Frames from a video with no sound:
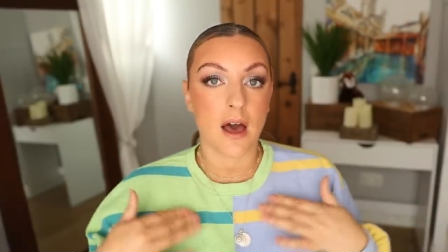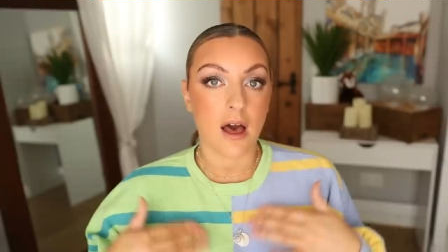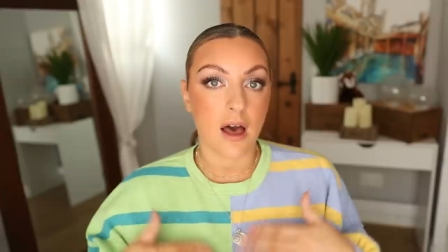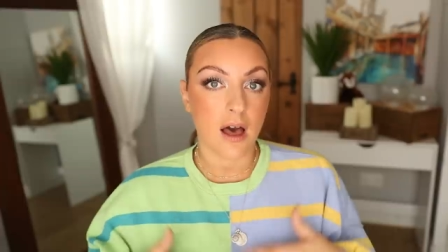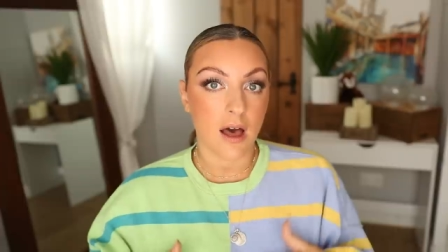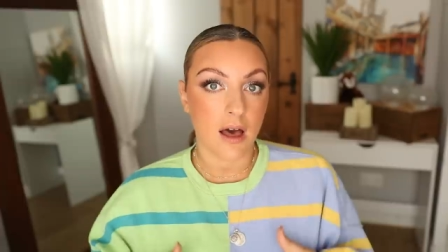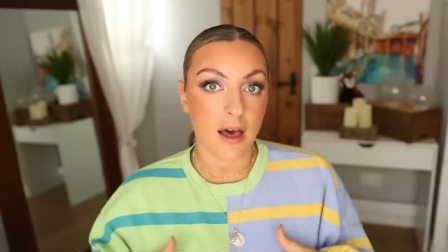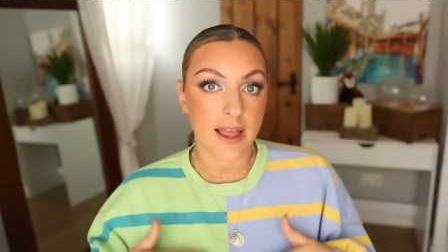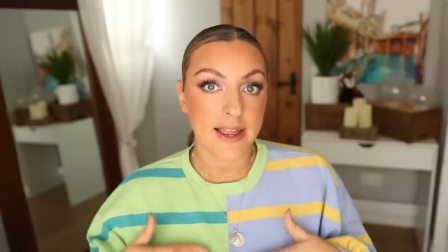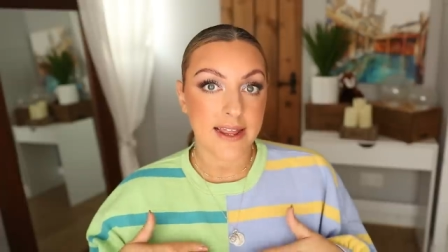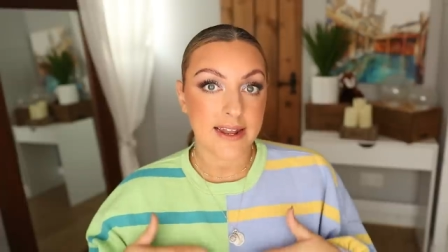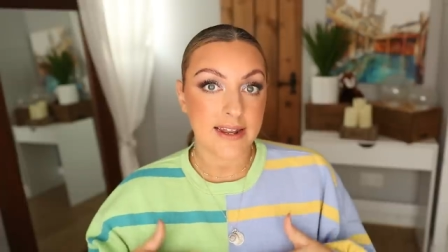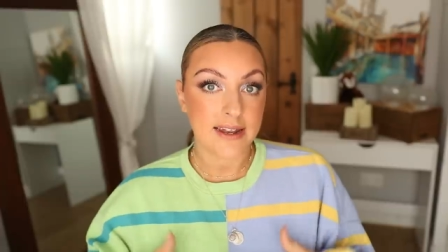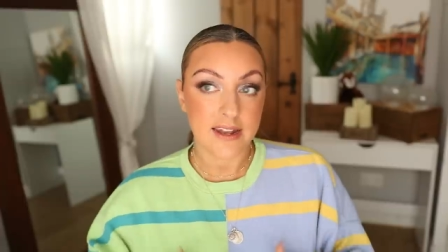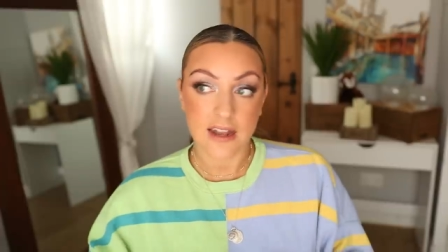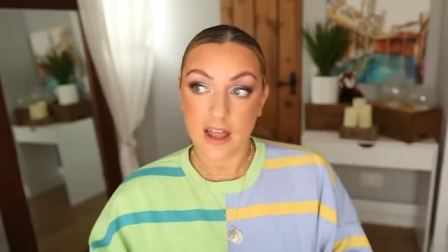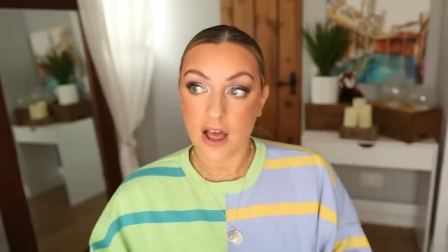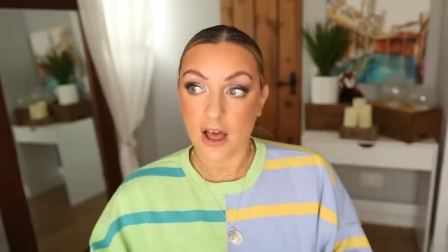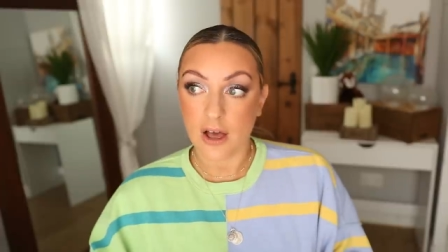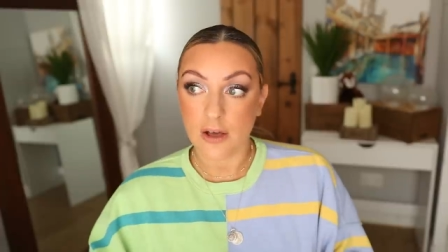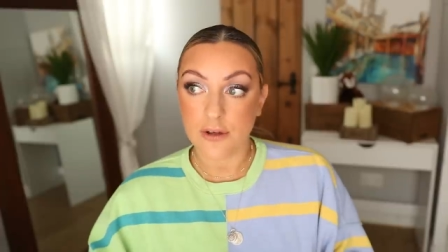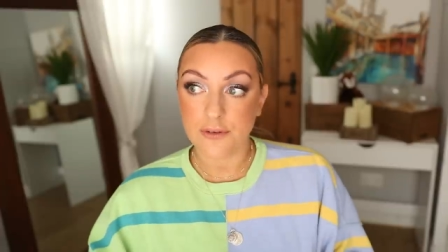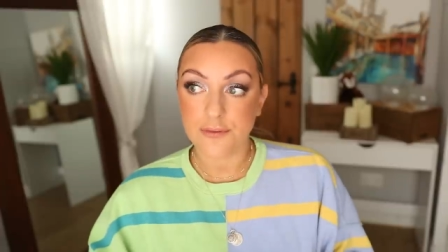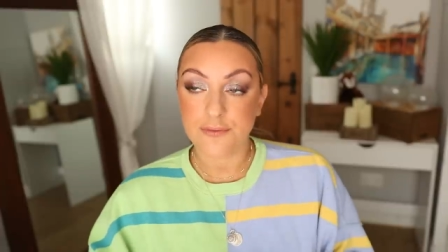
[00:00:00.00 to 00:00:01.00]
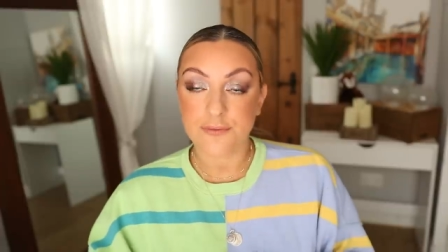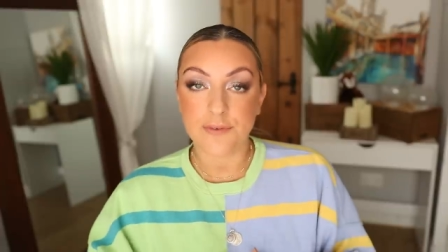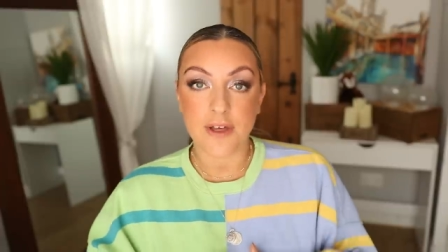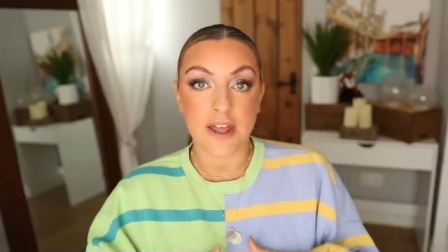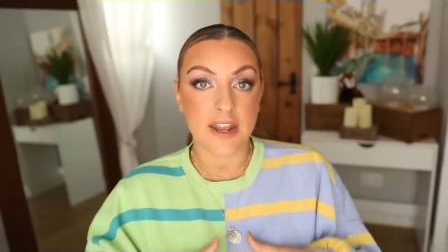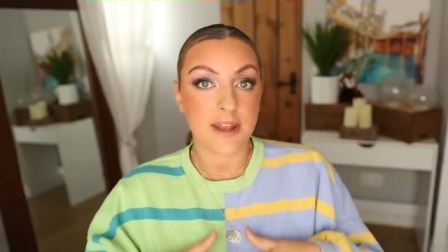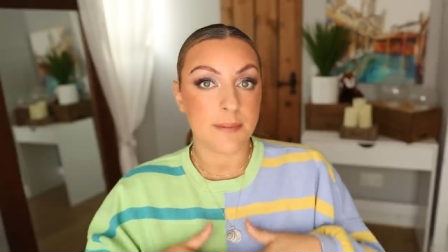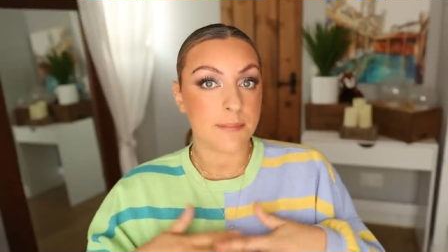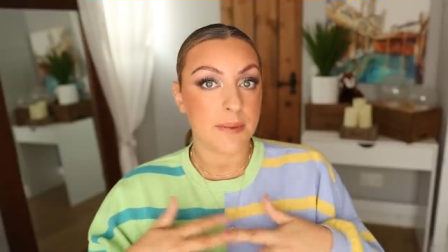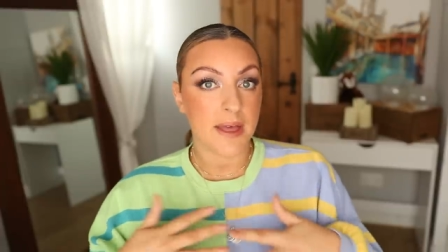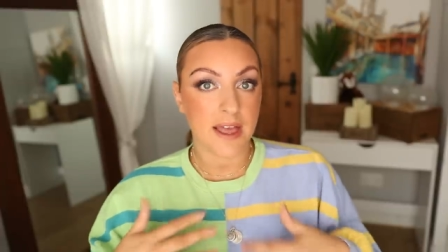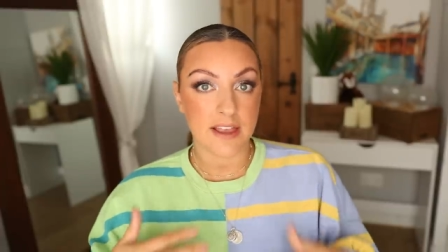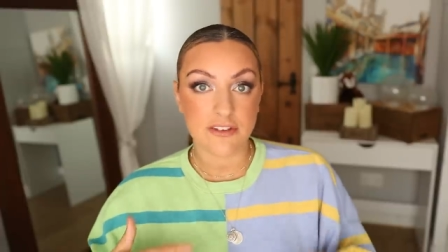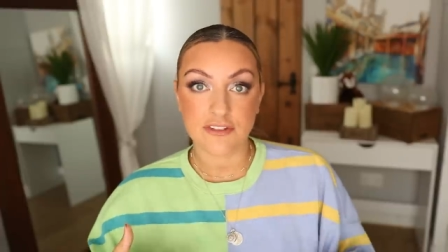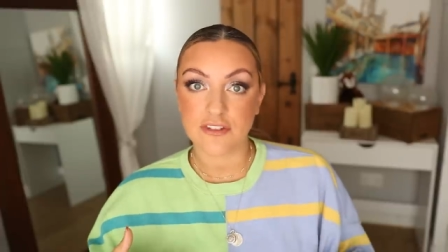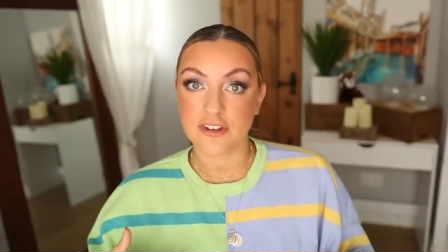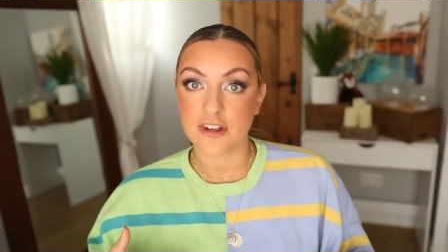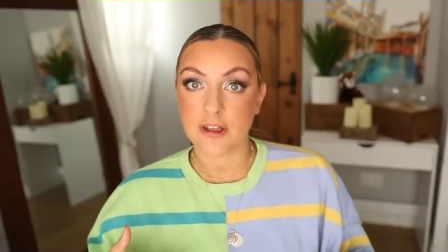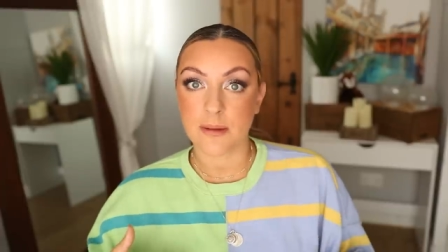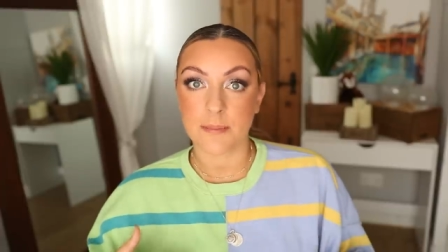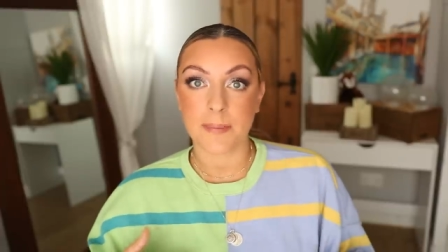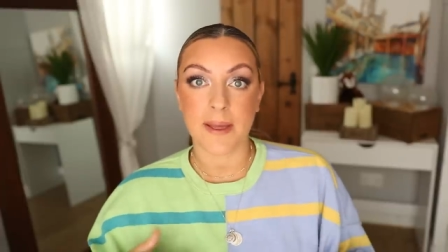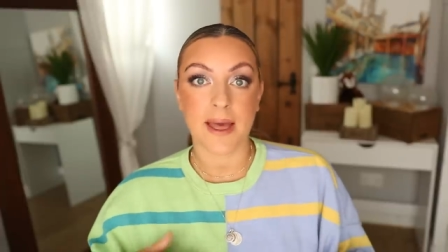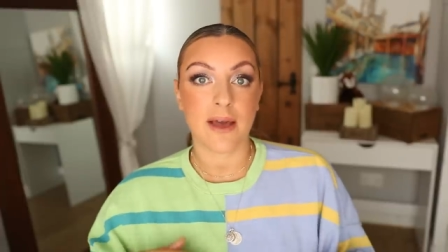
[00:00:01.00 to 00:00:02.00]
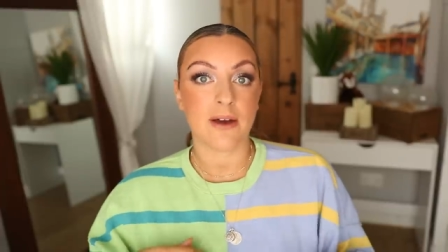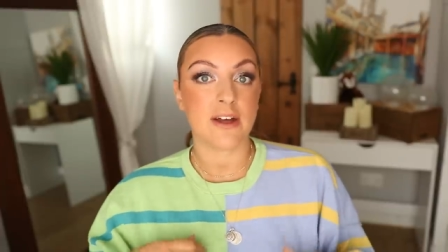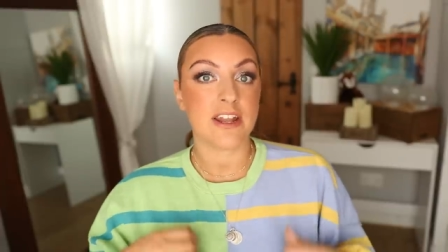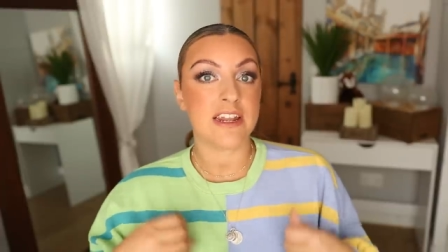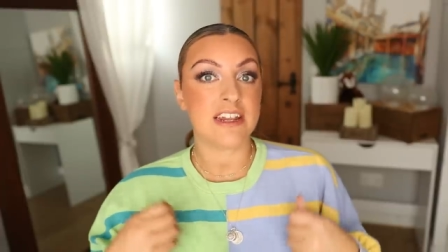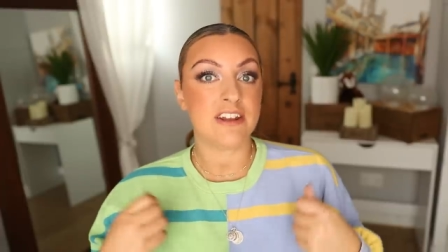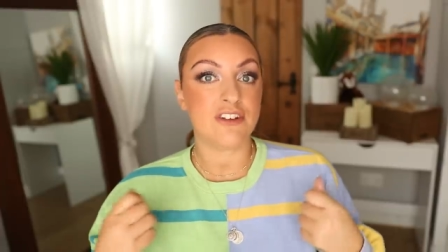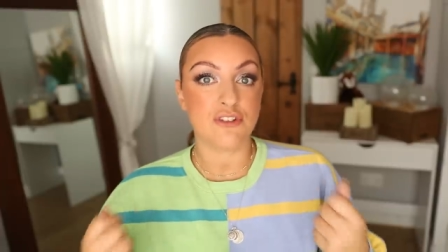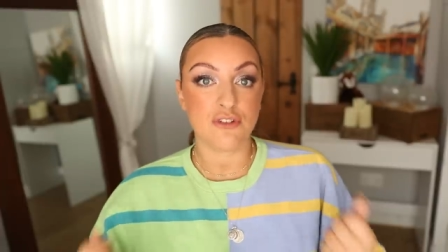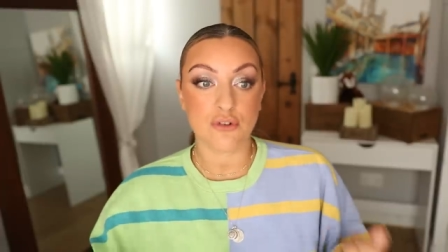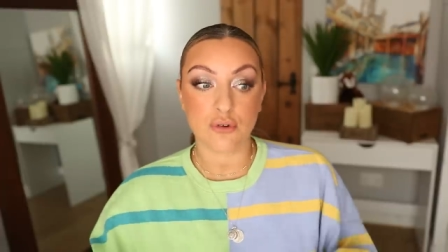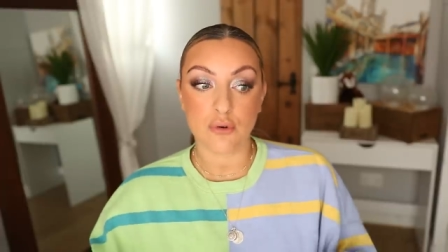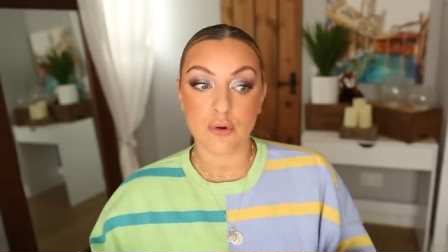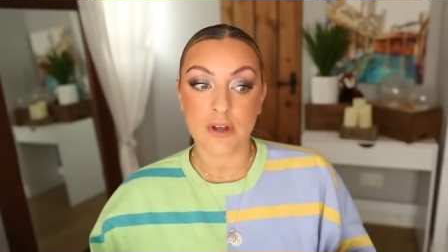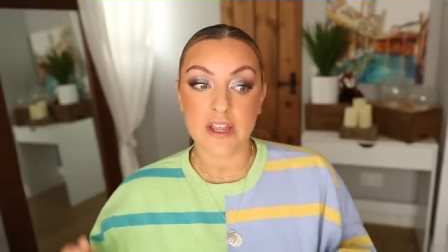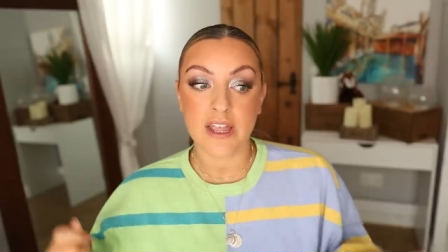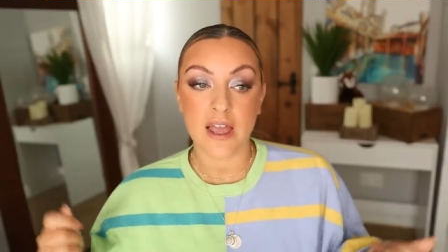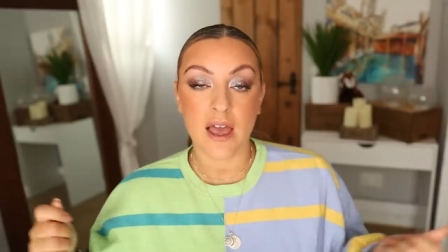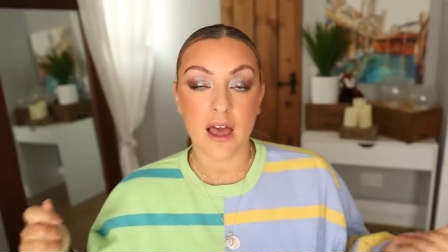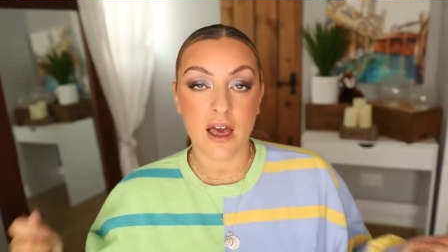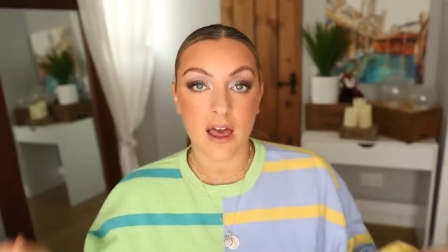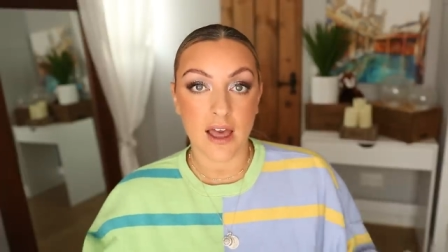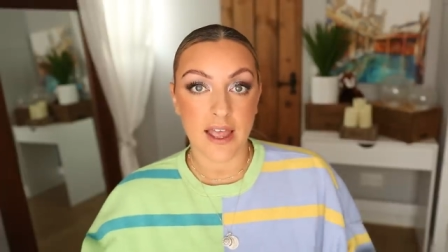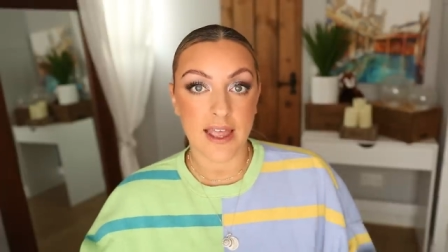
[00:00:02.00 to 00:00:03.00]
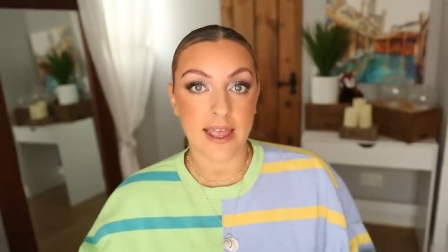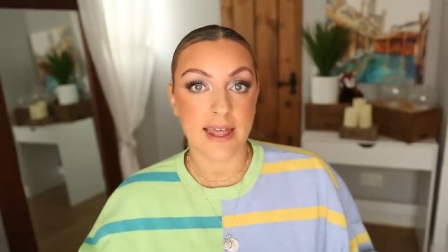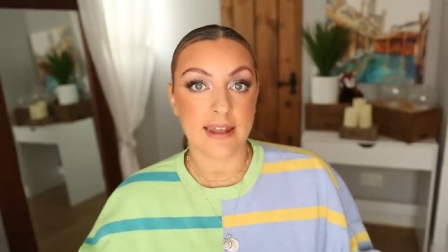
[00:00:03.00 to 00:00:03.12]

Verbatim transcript: I love and am passionate about and enjoy high